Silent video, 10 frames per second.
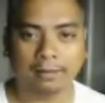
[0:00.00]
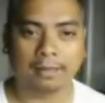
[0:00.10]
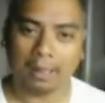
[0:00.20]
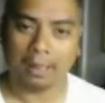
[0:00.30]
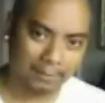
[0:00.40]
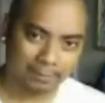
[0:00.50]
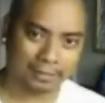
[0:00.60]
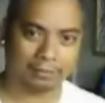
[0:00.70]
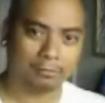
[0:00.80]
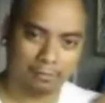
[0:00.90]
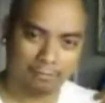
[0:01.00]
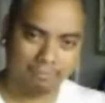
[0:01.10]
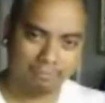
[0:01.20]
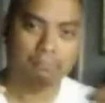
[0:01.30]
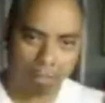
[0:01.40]
my opinion,
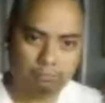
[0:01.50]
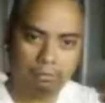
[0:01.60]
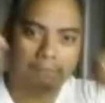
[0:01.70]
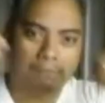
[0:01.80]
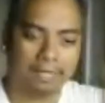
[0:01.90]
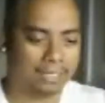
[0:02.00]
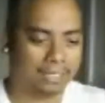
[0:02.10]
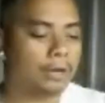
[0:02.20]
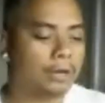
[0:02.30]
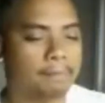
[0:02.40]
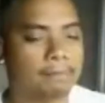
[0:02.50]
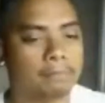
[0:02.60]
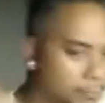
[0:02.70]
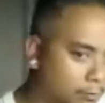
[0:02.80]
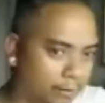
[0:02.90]
me. Okay,
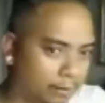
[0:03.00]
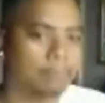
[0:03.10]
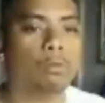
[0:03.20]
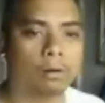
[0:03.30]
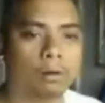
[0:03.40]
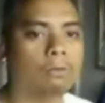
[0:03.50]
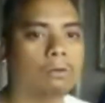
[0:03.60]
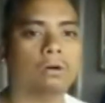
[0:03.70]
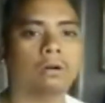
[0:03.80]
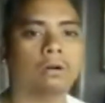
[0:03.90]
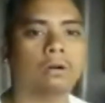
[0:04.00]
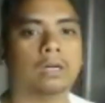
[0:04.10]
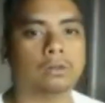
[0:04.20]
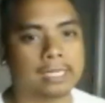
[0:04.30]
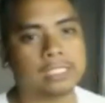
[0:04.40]
let's move on. One more,
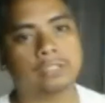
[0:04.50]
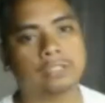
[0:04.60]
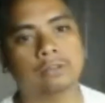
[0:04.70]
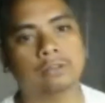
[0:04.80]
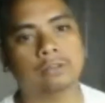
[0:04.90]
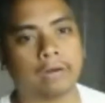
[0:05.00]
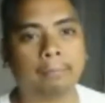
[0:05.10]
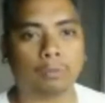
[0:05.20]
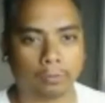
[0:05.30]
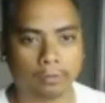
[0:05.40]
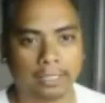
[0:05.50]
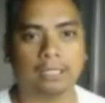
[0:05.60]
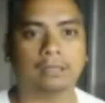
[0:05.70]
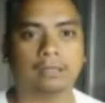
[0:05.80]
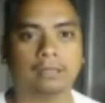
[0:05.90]
actually two more
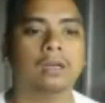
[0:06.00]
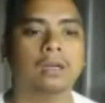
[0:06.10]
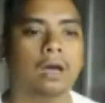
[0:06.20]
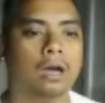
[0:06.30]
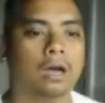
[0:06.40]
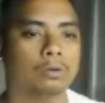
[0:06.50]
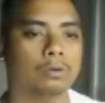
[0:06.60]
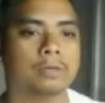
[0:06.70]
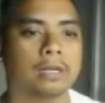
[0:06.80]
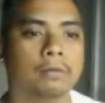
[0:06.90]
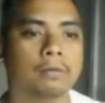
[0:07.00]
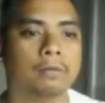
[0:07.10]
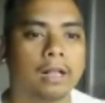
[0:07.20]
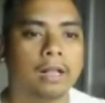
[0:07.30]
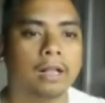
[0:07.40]
Apple-related rumors now.
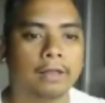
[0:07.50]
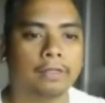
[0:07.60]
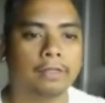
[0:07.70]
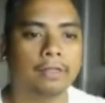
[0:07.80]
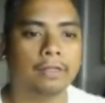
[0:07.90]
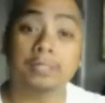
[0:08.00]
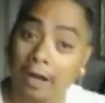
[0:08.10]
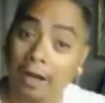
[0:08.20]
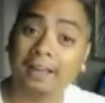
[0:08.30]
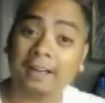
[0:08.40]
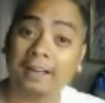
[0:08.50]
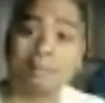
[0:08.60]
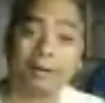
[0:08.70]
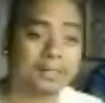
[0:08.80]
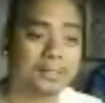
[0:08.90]
Talking
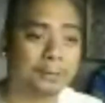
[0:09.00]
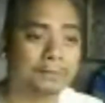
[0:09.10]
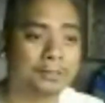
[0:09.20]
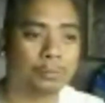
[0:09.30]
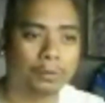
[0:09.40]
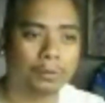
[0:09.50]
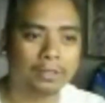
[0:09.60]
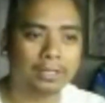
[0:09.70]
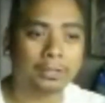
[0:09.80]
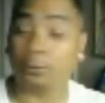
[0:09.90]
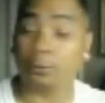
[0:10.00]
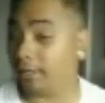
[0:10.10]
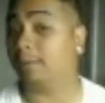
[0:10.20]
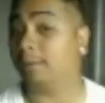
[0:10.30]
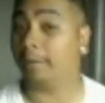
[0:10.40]
about the Surface, one really cool
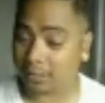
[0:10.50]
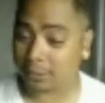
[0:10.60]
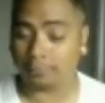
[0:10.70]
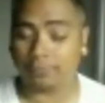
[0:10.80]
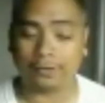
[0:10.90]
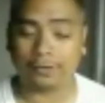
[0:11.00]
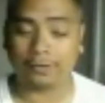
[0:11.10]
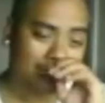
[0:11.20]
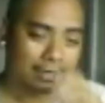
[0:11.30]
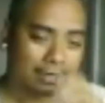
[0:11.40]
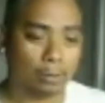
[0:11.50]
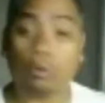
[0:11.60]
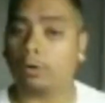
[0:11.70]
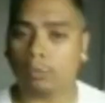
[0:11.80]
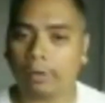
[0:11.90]
thing about the Surface,
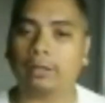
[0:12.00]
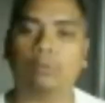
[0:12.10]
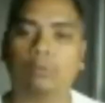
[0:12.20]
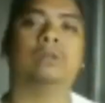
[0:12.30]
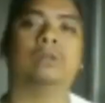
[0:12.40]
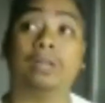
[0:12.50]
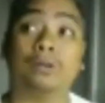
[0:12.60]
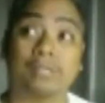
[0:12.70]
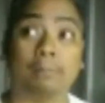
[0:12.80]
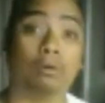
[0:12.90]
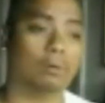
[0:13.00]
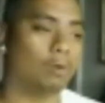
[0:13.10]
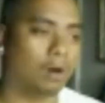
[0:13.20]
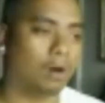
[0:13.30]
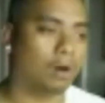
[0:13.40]
or rather with Windows
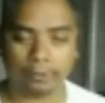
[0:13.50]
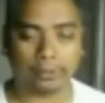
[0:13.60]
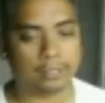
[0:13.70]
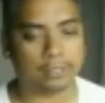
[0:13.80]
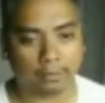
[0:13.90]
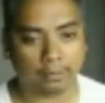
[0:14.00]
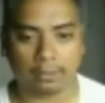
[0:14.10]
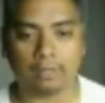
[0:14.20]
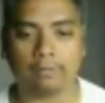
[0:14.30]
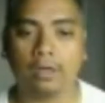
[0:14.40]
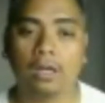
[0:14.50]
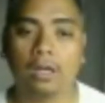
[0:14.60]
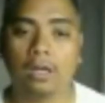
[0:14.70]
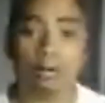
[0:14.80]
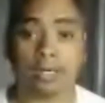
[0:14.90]
8.1 or Windows 8 or whatever,
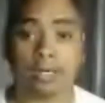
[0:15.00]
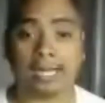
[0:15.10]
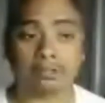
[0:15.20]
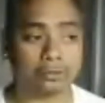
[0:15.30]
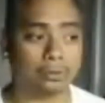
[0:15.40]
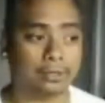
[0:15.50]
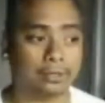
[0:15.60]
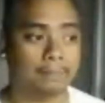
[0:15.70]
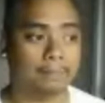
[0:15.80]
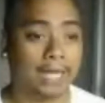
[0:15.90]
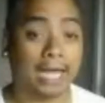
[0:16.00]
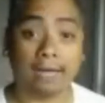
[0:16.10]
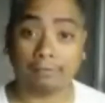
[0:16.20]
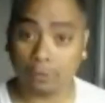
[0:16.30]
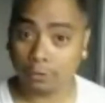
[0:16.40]
you can actually
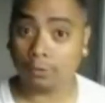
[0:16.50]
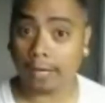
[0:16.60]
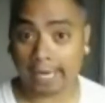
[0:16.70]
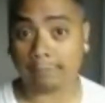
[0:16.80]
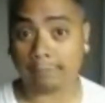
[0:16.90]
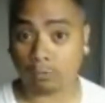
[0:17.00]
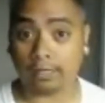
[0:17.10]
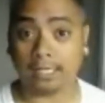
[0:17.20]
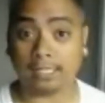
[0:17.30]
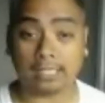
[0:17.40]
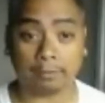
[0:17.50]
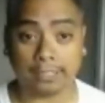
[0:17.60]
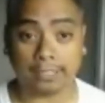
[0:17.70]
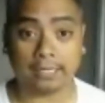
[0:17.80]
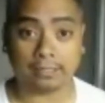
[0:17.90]
have two apps running
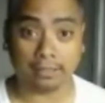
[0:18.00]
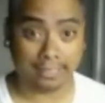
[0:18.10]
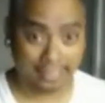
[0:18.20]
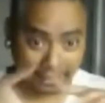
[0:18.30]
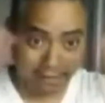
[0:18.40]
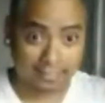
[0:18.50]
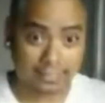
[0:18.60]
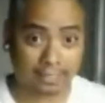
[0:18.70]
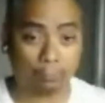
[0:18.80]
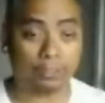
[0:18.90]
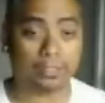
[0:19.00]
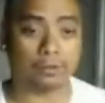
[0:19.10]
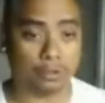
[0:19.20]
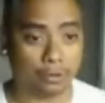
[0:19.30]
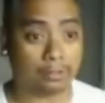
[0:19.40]
simultaneously in the same
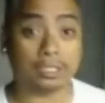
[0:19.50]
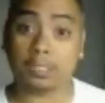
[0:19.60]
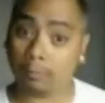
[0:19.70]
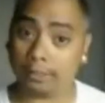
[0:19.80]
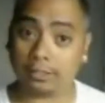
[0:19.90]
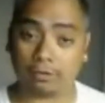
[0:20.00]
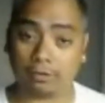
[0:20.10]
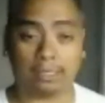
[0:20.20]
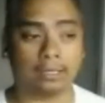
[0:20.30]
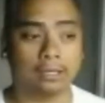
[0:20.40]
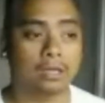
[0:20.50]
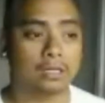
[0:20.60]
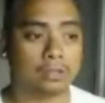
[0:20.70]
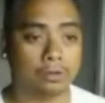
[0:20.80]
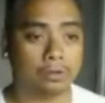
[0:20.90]
window. So you could split screen it.
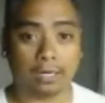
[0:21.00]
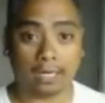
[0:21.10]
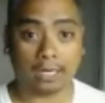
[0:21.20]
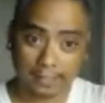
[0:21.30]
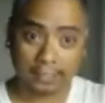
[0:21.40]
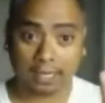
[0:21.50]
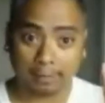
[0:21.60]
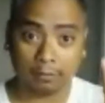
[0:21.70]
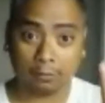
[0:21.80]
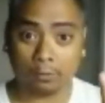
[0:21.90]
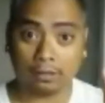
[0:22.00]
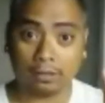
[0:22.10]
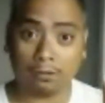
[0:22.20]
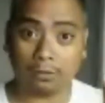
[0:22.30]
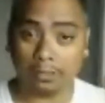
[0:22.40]
So you could have Skype in one
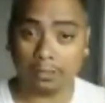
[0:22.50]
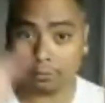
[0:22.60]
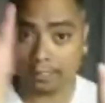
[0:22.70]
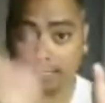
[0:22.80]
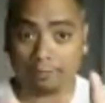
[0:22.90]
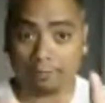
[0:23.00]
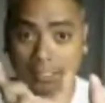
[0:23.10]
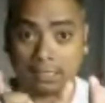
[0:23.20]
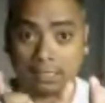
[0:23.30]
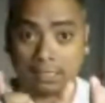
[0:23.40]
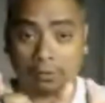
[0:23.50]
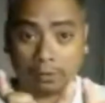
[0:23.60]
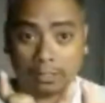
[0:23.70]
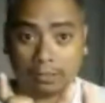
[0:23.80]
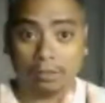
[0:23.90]
little window and Netflix in the other
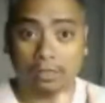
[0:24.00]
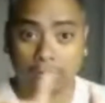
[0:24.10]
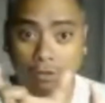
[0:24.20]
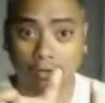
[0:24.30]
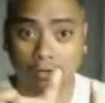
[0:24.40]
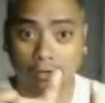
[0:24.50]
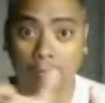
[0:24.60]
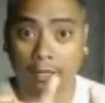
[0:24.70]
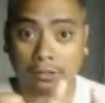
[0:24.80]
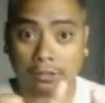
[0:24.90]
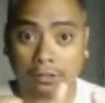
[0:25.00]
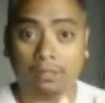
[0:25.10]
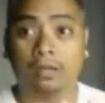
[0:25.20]
window. You could be watching